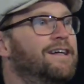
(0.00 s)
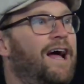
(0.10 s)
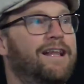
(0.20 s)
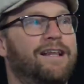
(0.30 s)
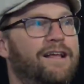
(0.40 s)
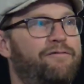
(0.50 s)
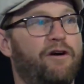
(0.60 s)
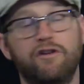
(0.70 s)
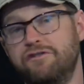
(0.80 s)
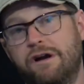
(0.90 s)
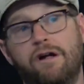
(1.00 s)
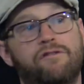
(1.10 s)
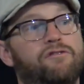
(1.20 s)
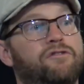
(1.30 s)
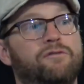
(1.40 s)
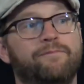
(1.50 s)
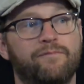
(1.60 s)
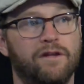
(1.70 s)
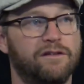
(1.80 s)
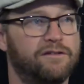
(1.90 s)
And it follows you around through
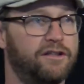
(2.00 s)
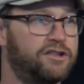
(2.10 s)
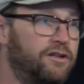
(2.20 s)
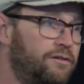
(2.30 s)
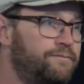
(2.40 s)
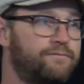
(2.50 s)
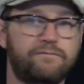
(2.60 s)
digital,